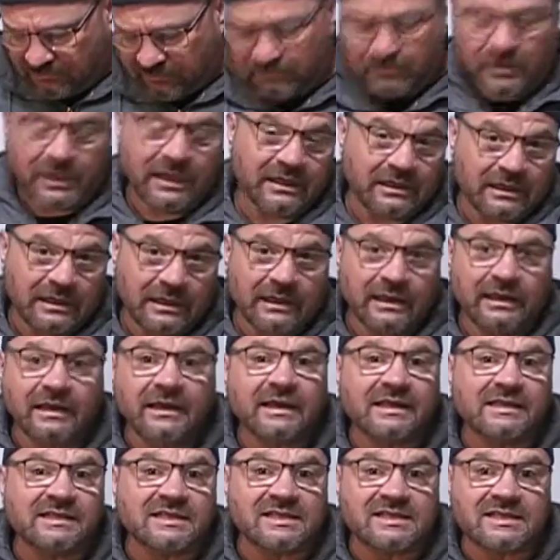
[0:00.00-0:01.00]
But
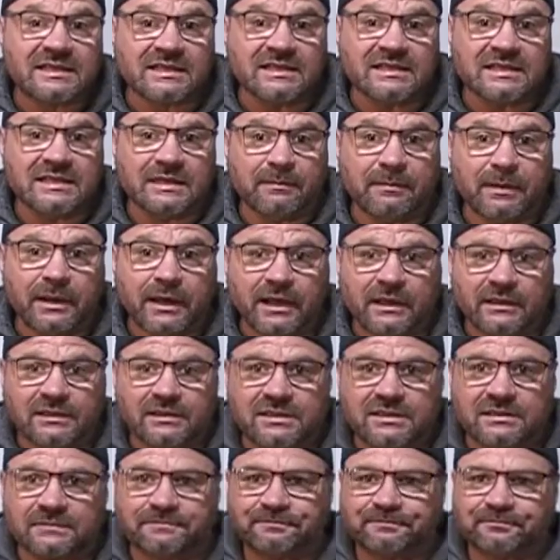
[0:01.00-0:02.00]
it's 60
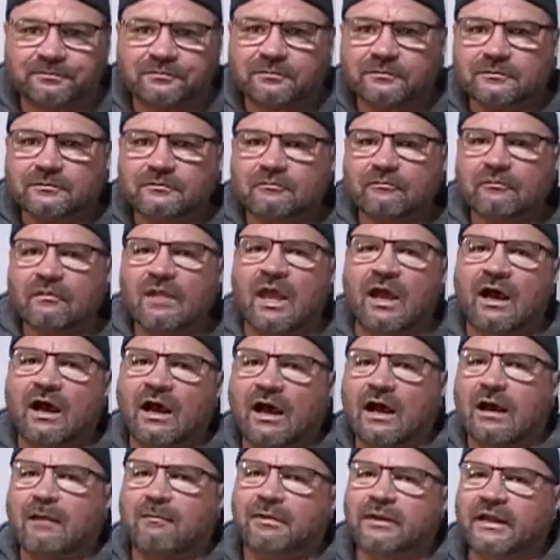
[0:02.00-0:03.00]
bucks.
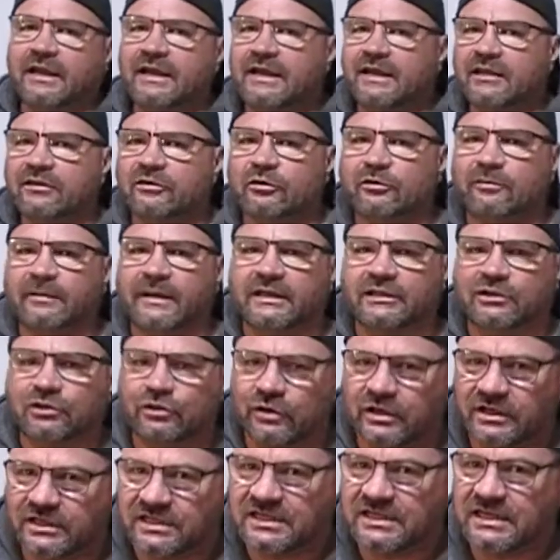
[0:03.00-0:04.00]
I'm playing through my
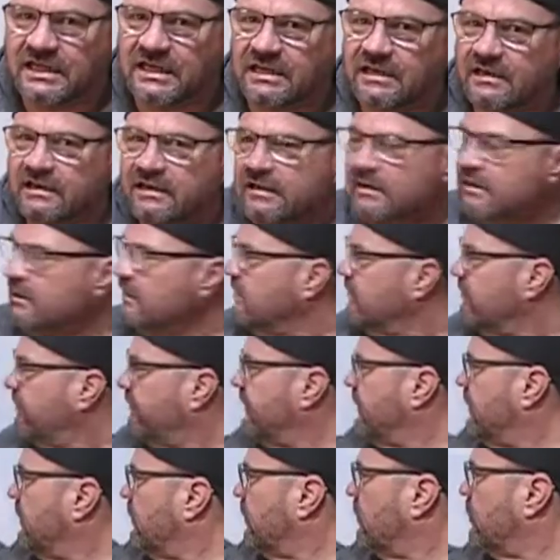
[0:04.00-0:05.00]
trusty
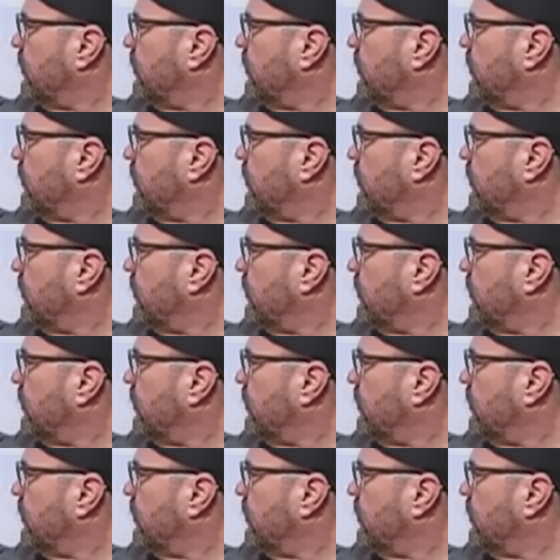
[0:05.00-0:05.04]
Fender